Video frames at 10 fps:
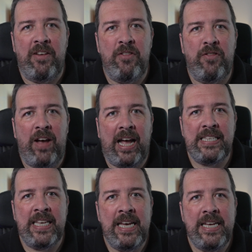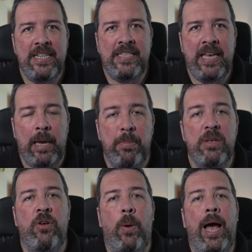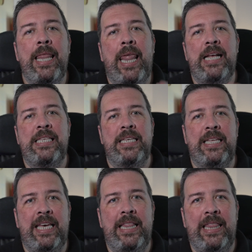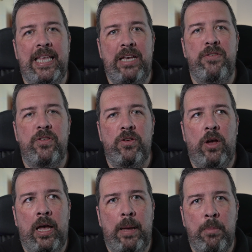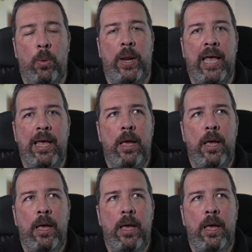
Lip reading: fat tip. So I like to leave money